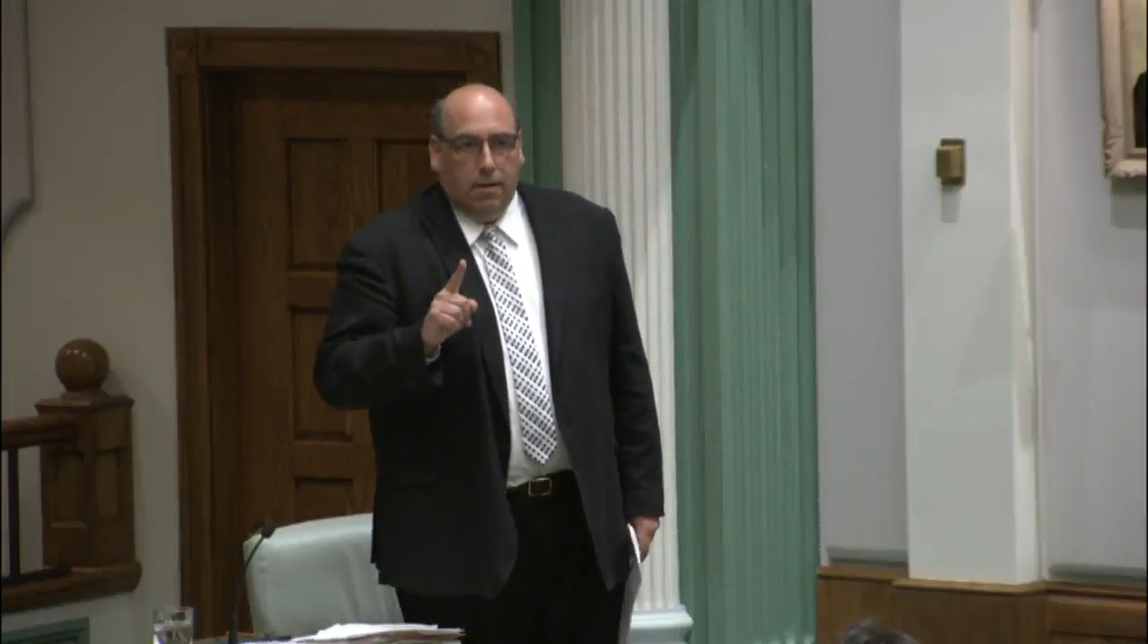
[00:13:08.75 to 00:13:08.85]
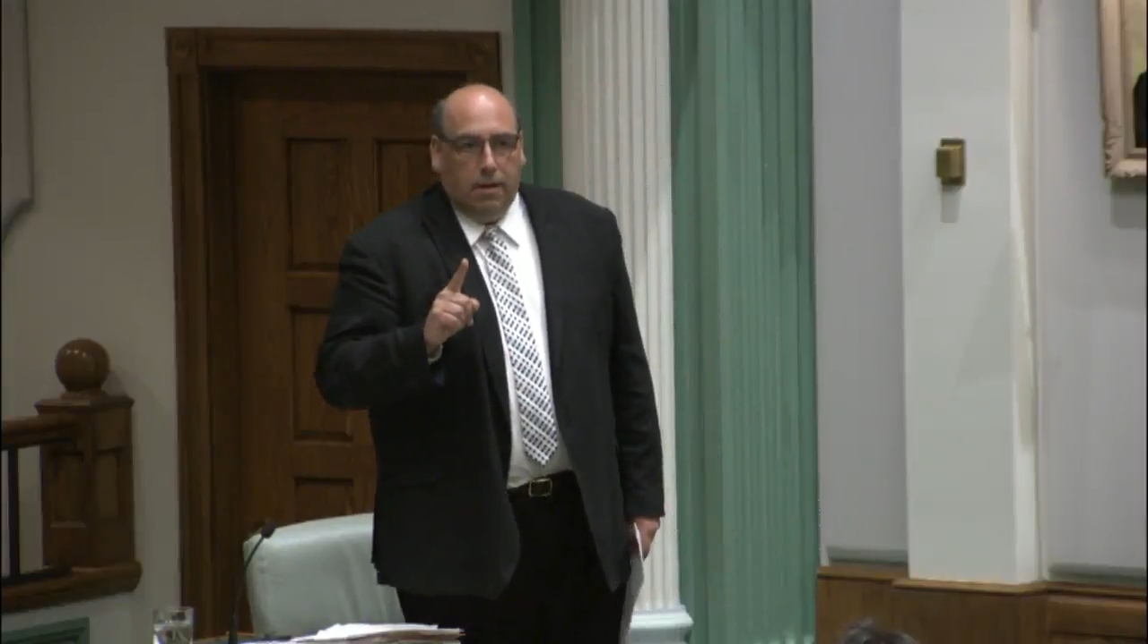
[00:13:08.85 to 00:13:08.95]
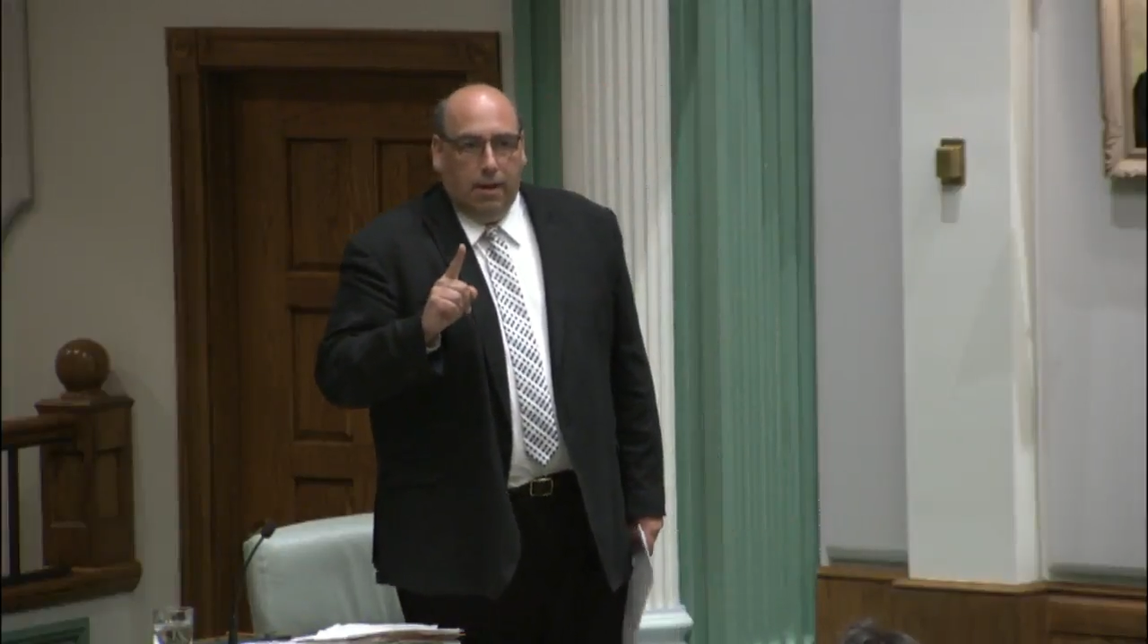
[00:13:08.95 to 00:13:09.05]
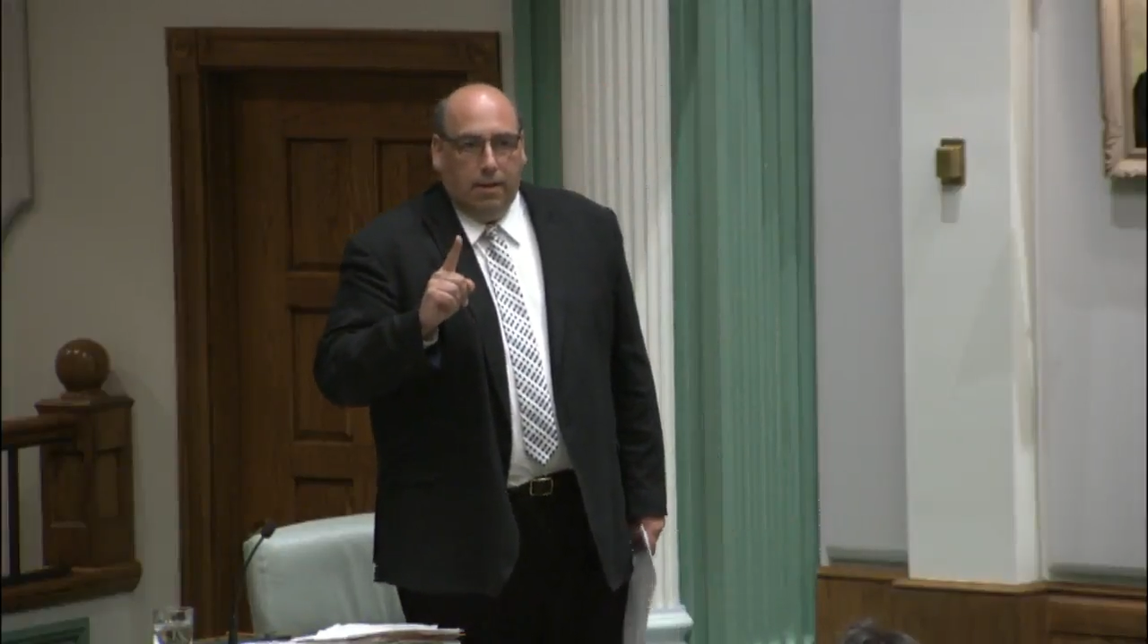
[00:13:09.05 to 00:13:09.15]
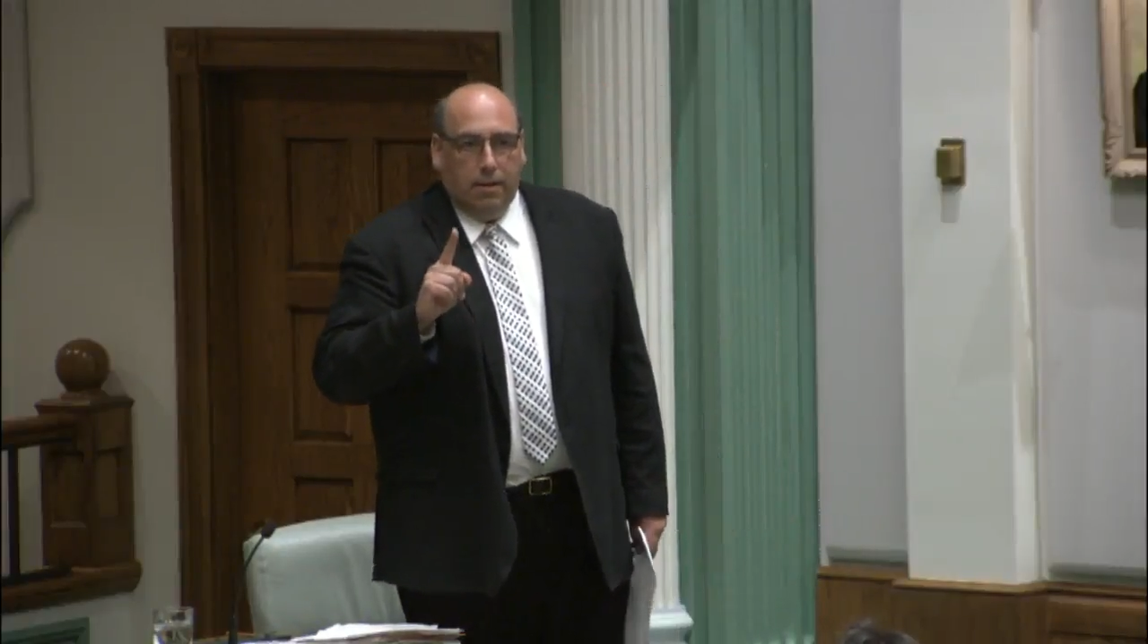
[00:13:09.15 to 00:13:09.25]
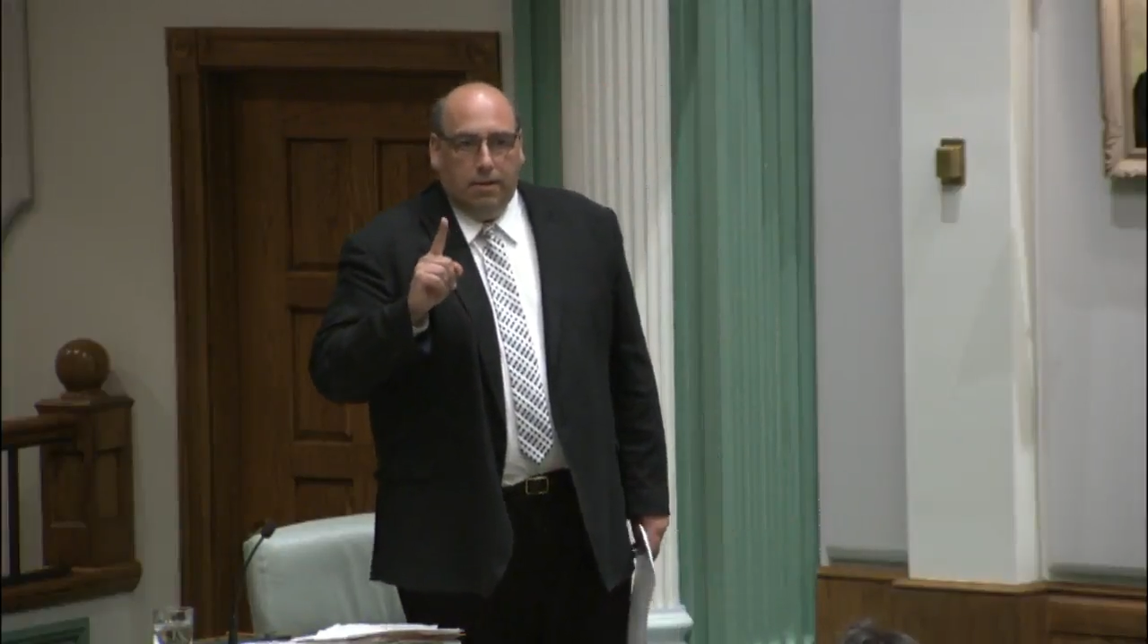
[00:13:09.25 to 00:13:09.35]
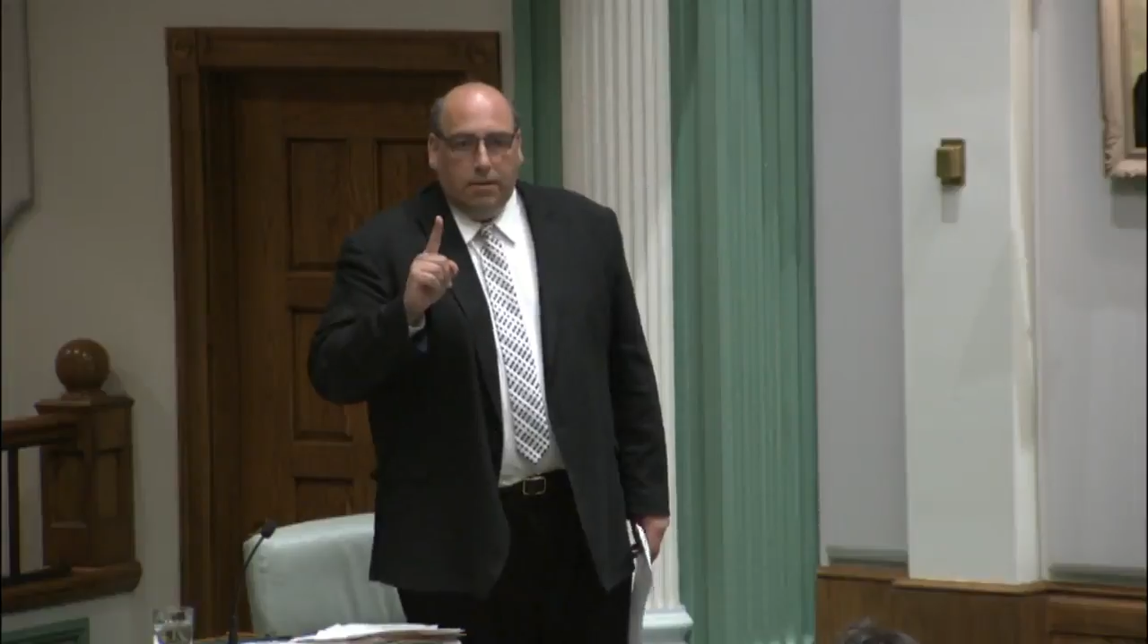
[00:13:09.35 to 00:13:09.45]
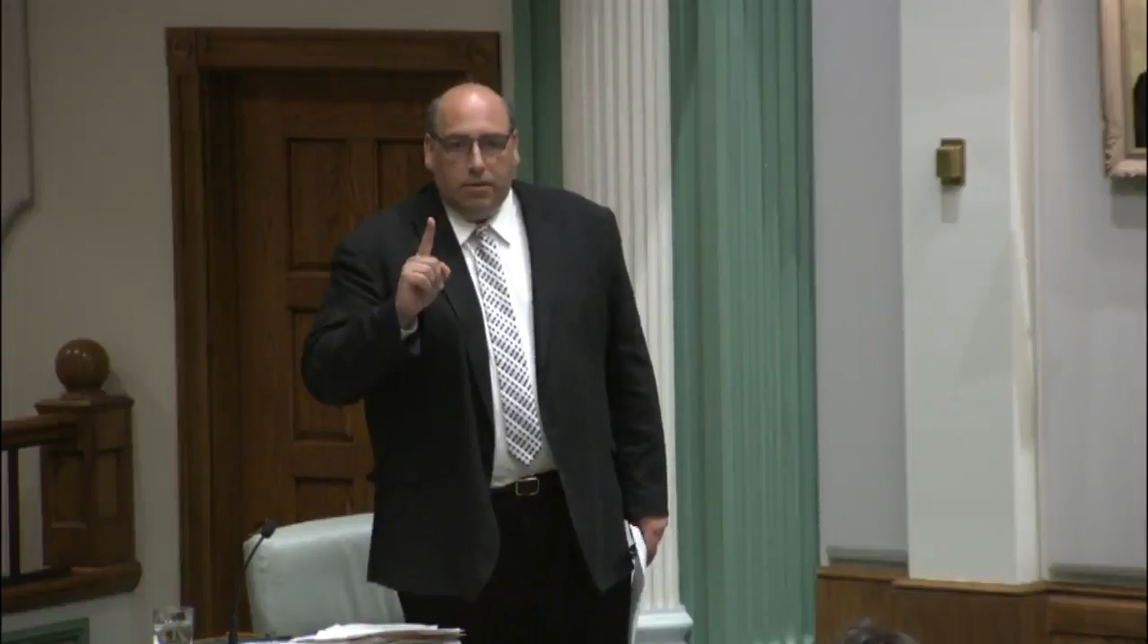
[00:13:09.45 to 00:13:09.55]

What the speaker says: that there's